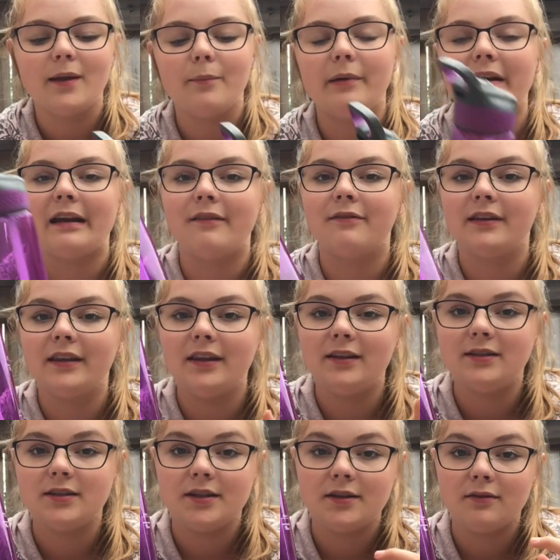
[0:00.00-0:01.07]
but I really
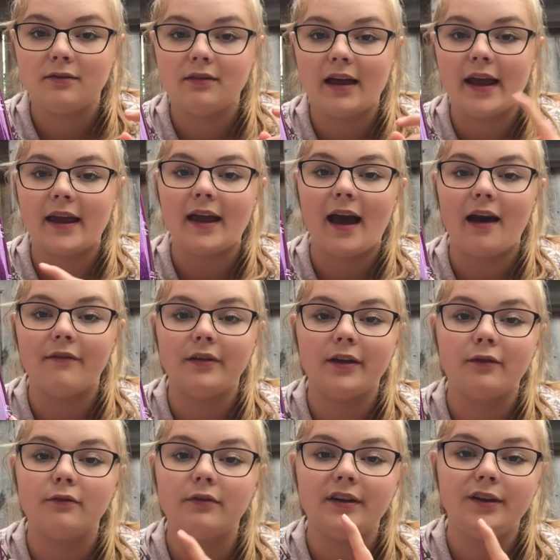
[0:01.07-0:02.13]
do like
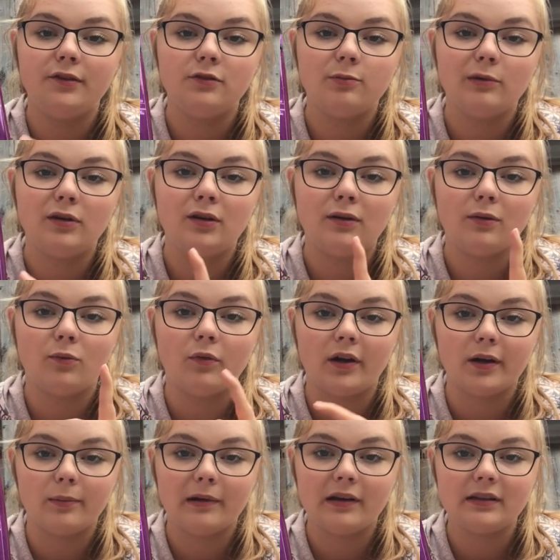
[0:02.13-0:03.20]
having reusable
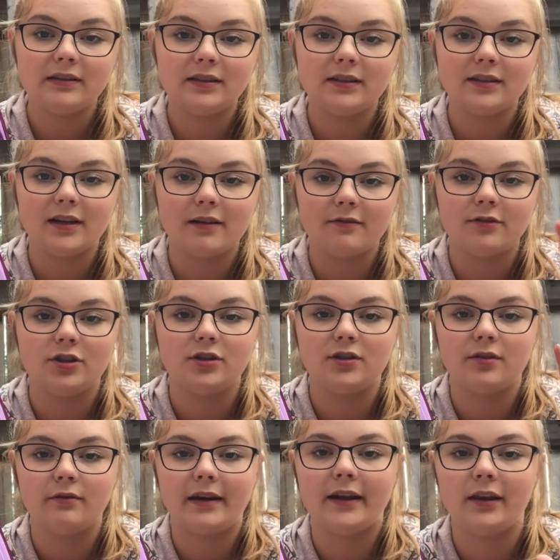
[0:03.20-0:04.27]
water bottles instead of just
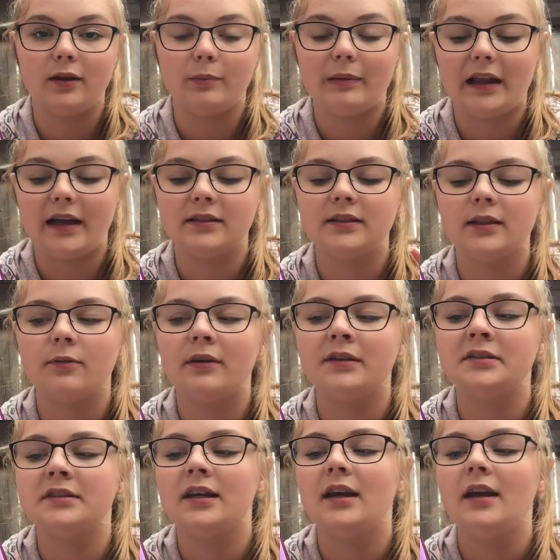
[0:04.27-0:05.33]
the regular plastic
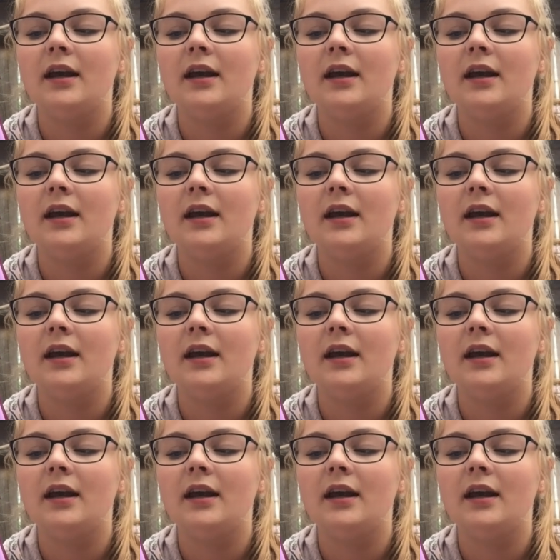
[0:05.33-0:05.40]
ones.